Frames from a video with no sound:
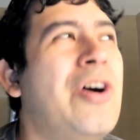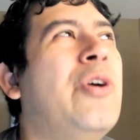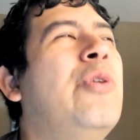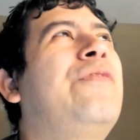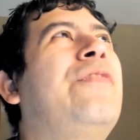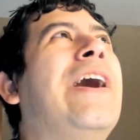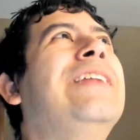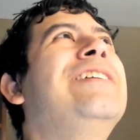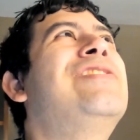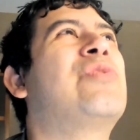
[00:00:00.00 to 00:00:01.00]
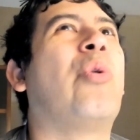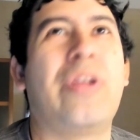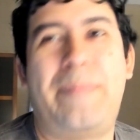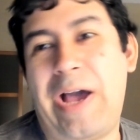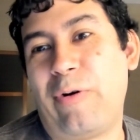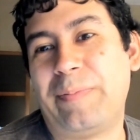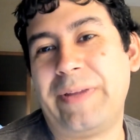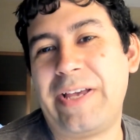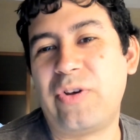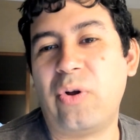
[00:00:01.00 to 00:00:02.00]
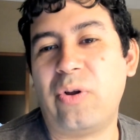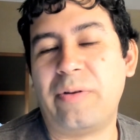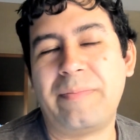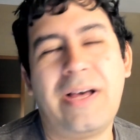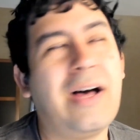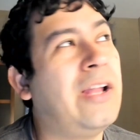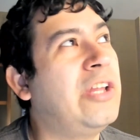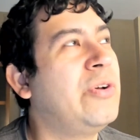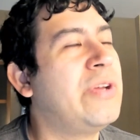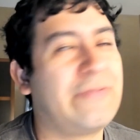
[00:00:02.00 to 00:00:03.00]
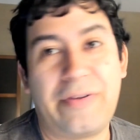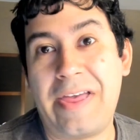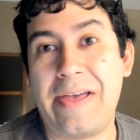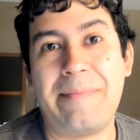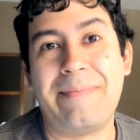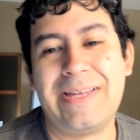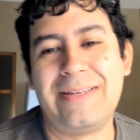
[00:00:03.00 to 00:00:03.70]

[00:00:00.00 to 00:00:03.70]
who finally scored a power play goal. Hallelujah for them.